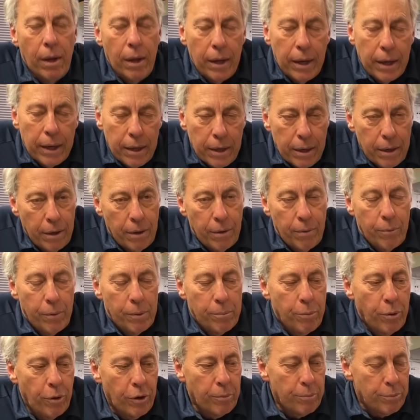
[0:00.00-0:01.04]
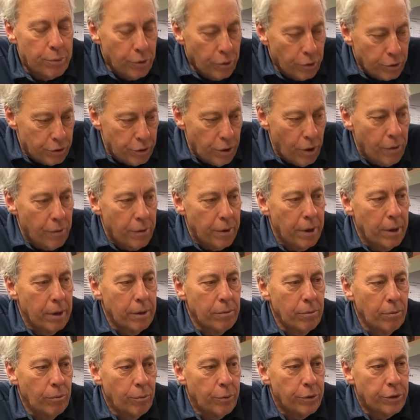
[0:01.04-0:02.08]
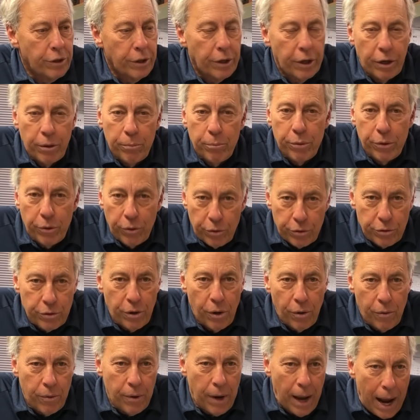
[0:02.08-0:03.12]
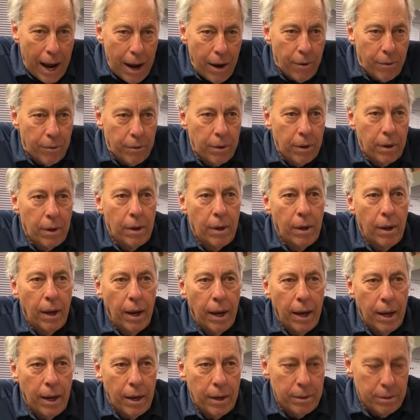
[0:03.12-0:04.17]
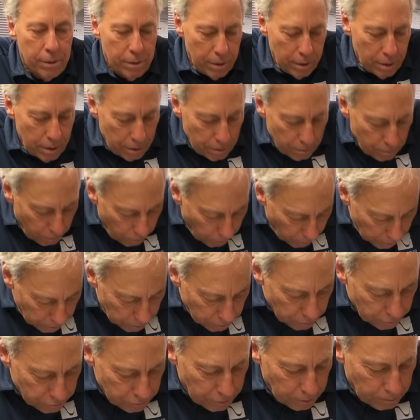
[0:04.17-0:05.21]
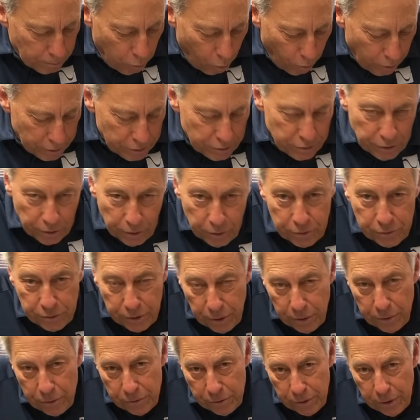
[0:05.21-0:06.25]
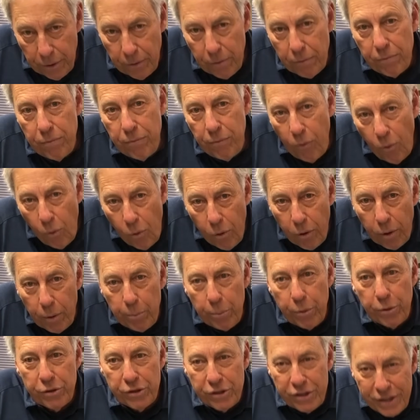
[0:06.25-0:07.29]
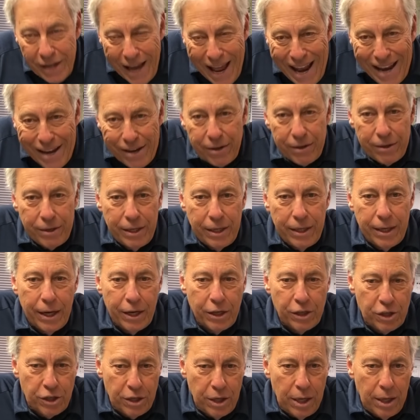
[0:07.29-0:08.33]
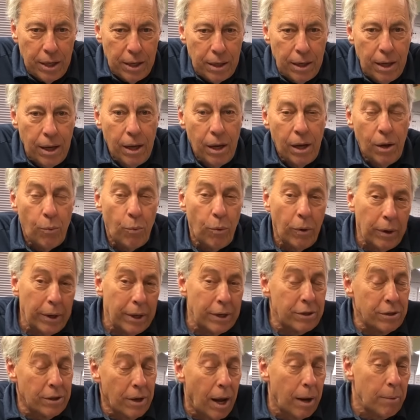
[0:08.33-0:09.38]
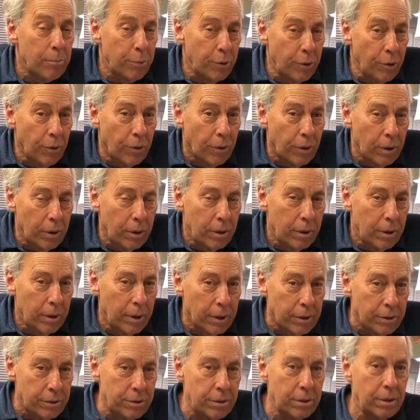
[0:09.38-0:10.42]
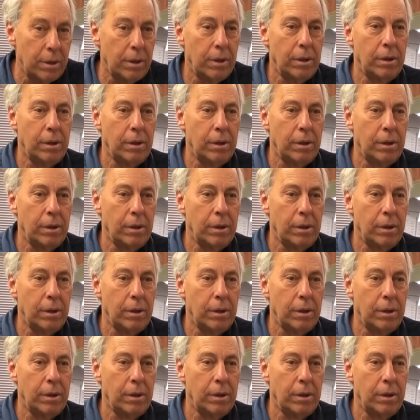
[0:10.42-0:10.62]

in here. We put a pure tone in, we should get a pure tone out. And when you see 0.0004% THD, well, it's not pure. It's